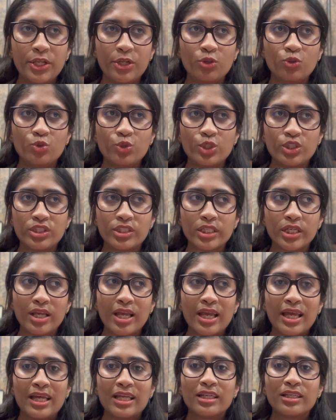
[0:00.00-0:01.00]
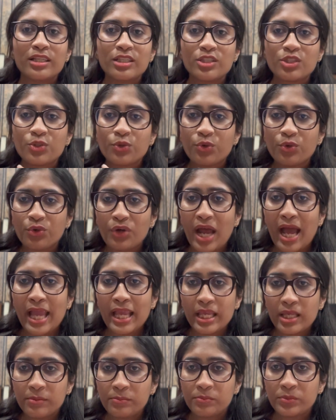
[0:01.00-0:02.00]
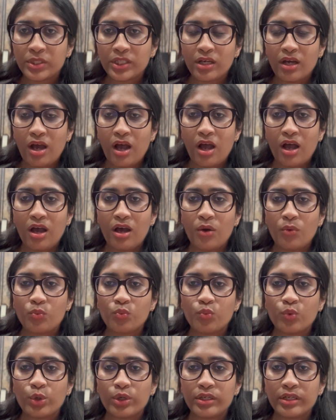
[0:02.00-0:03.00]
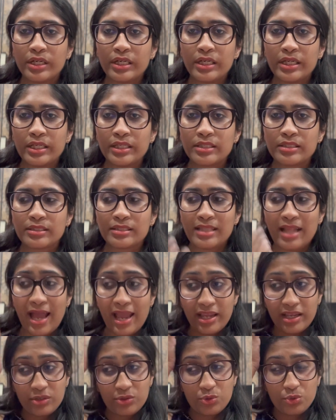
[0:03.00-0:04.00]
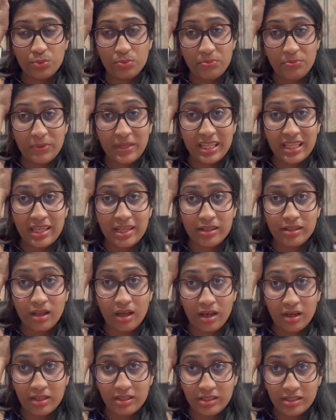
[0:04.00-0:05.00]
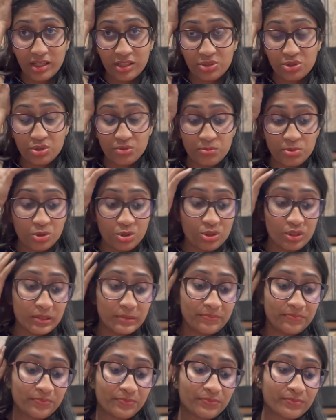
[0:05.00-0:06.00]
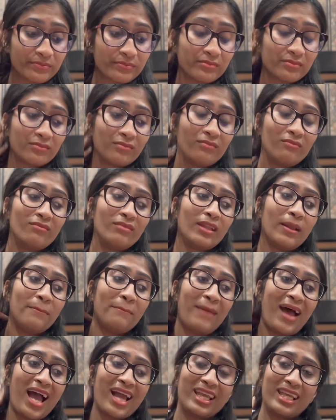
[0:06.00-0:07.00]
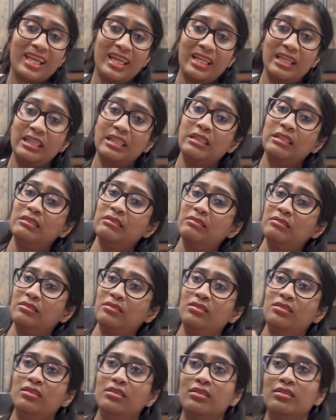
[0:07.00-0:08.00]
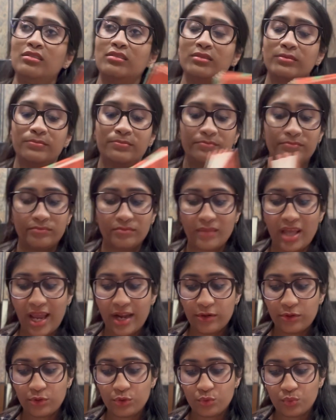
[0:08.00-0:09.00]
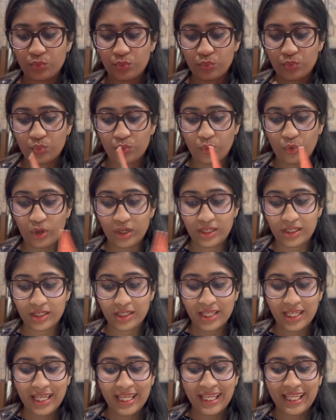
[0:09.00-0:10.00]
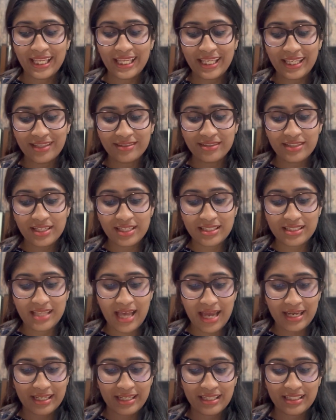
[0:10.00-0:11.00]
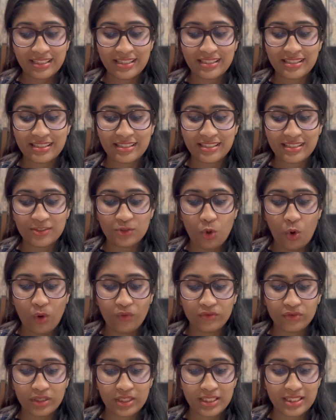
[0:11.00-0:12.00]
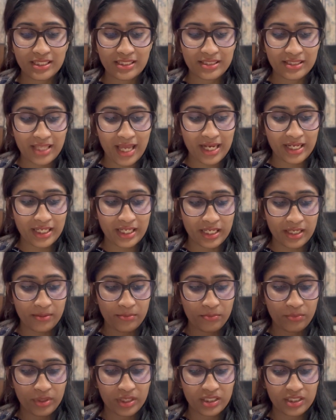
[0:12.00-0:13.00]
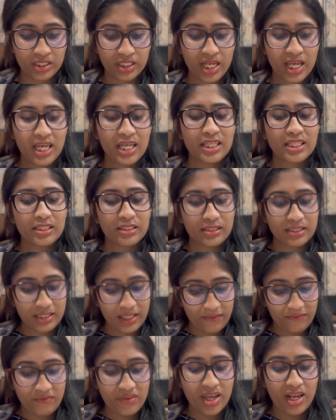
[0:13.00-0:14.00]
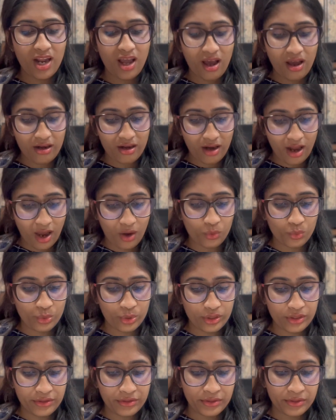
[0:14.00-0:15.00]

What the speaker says: just described what it is like to be an untouchable back in I don't know what year exactly this novel is set in, but somewhere around